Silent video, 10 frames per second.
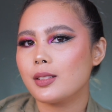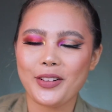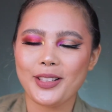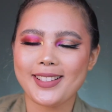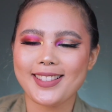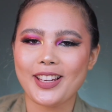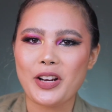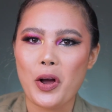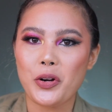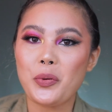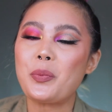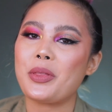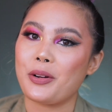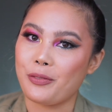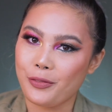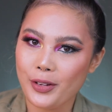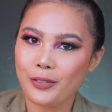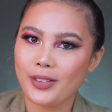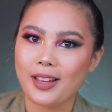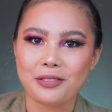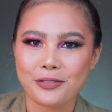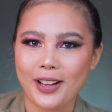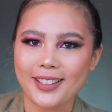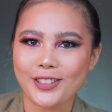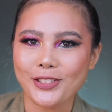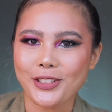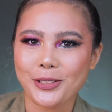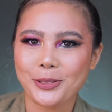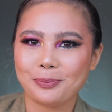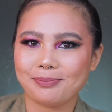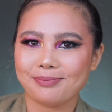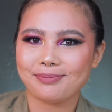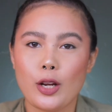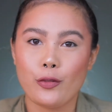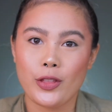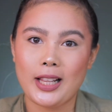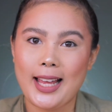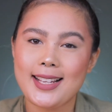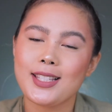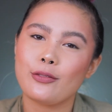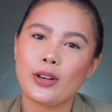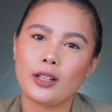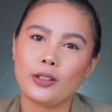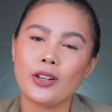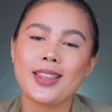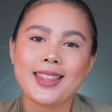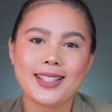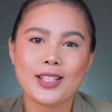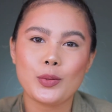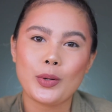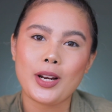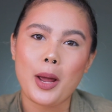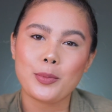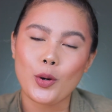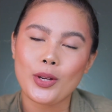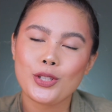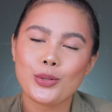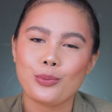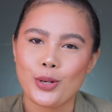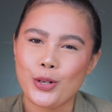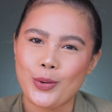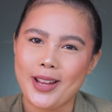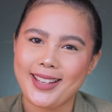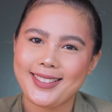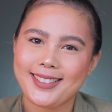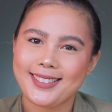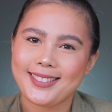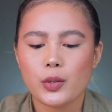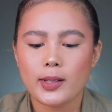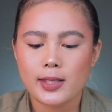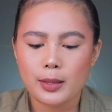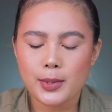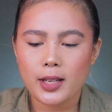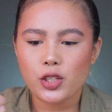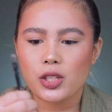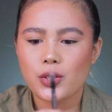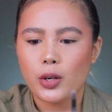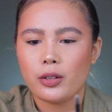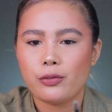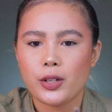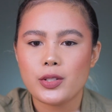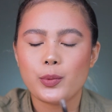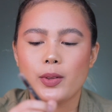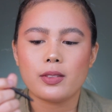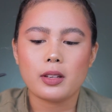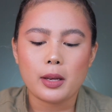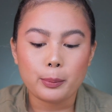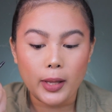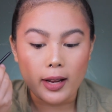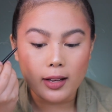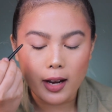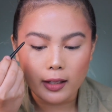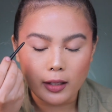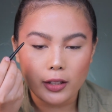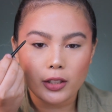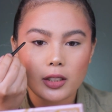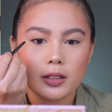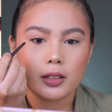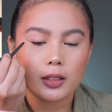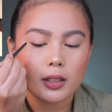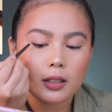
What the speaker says: Now let's get on with our fifth and final look. Now for the last and final look, this is what I'm going to recreate. So it seems like she started first with a black eyeliner